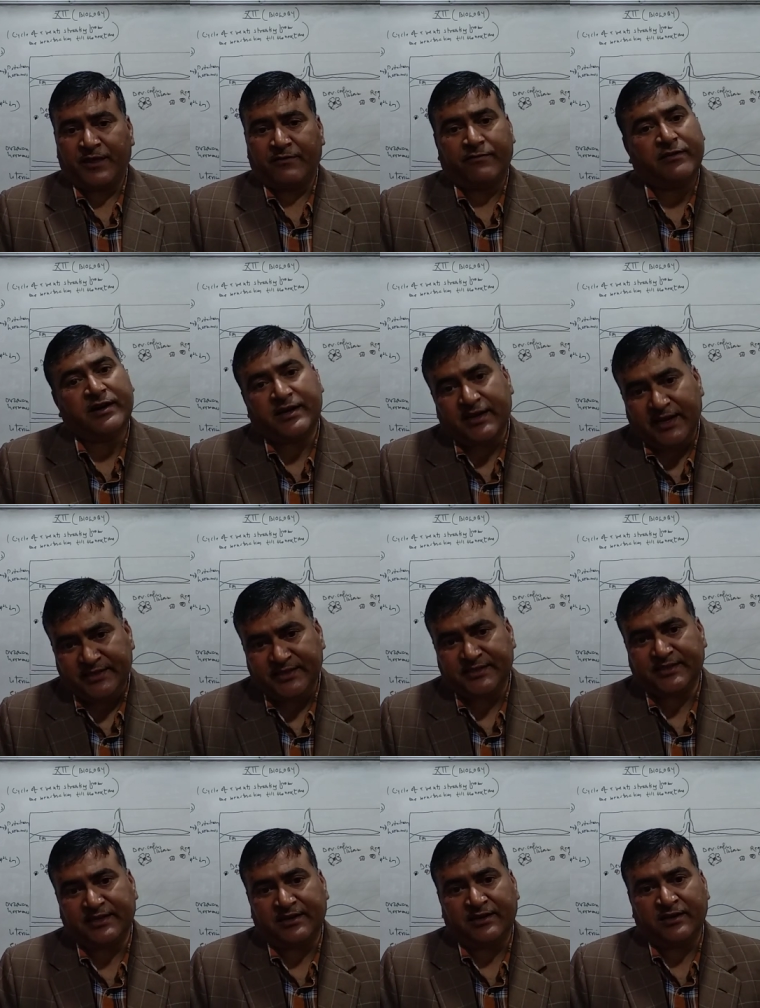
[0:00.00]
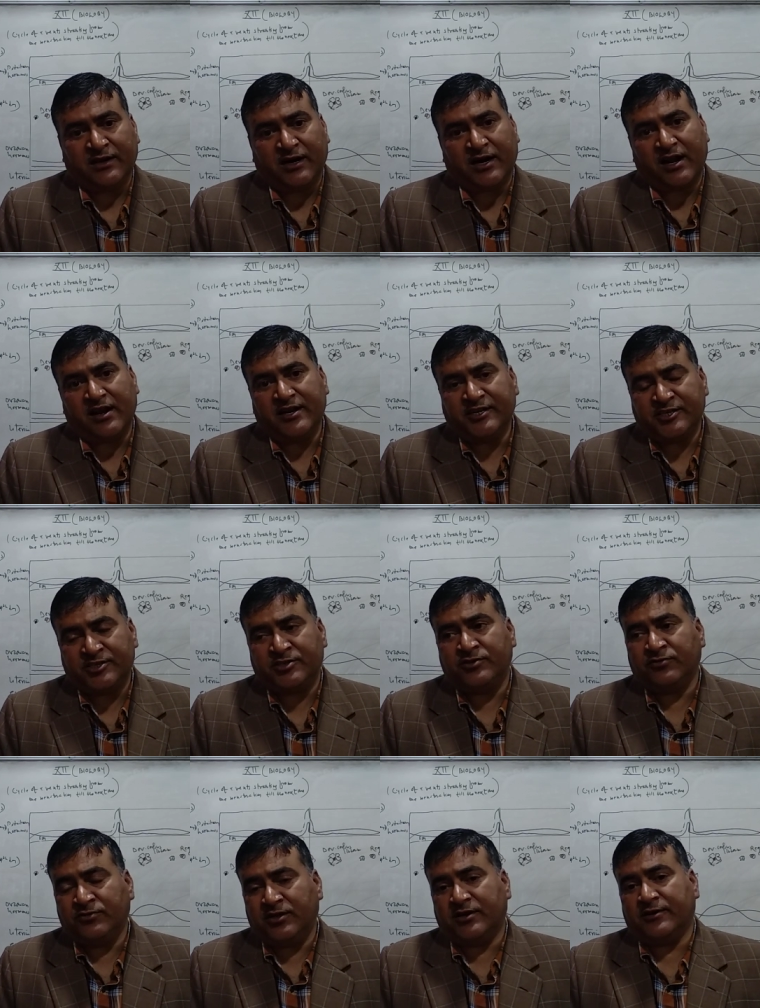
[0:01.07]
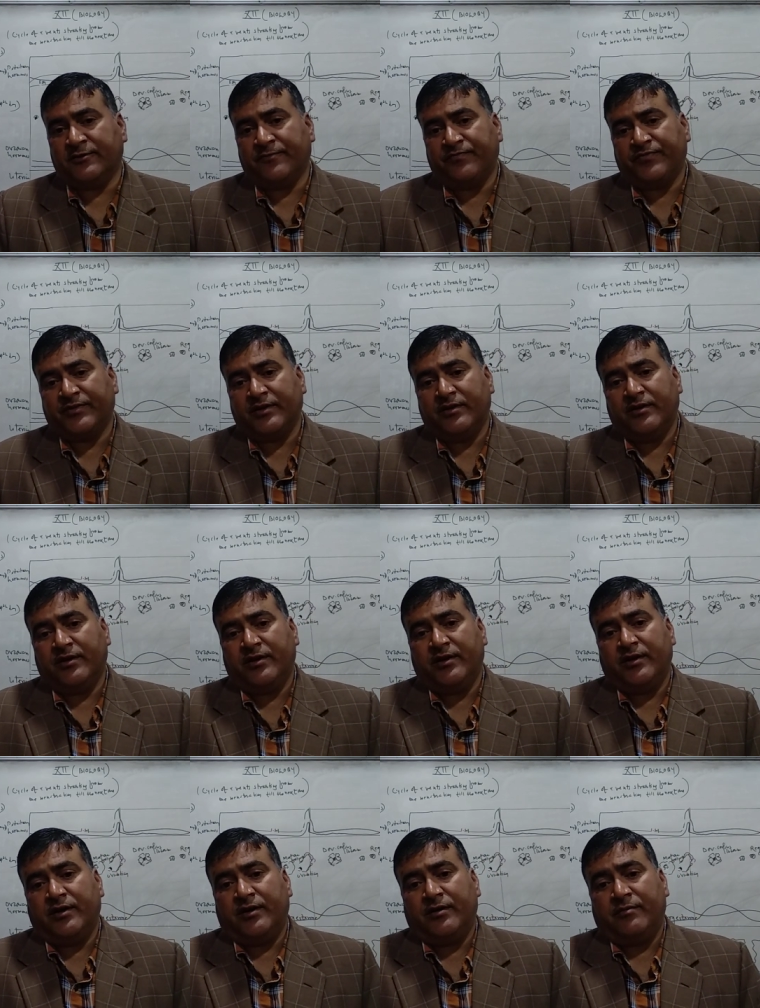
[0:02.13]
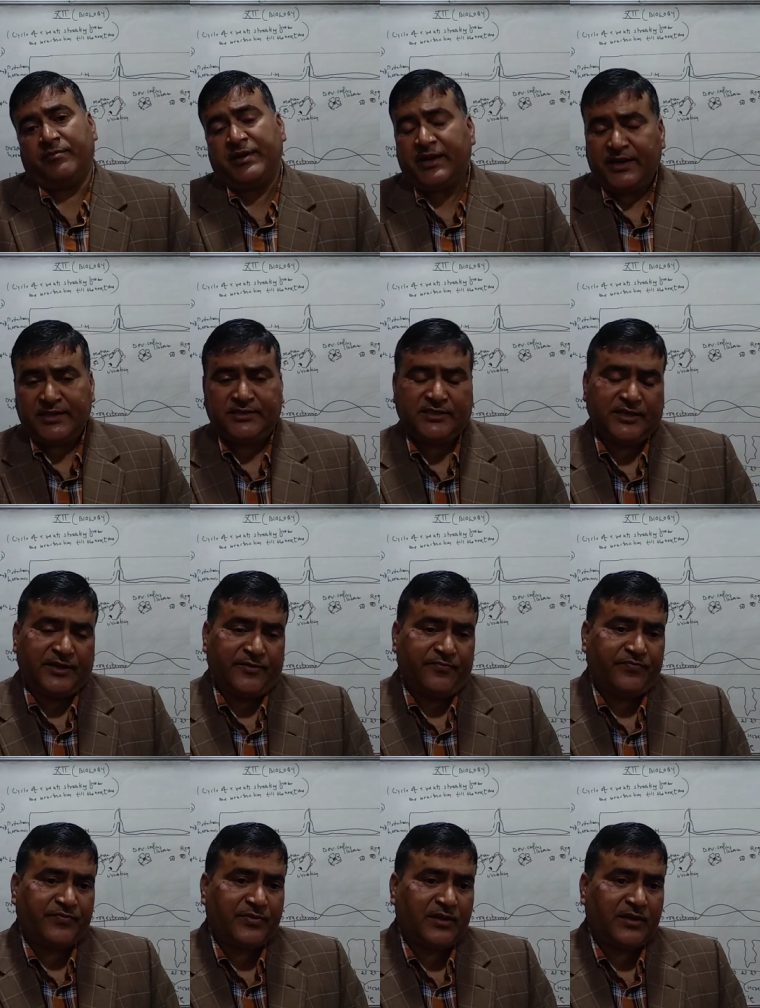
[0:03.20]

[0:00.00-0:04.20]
fertilization or leads to the pregnancy.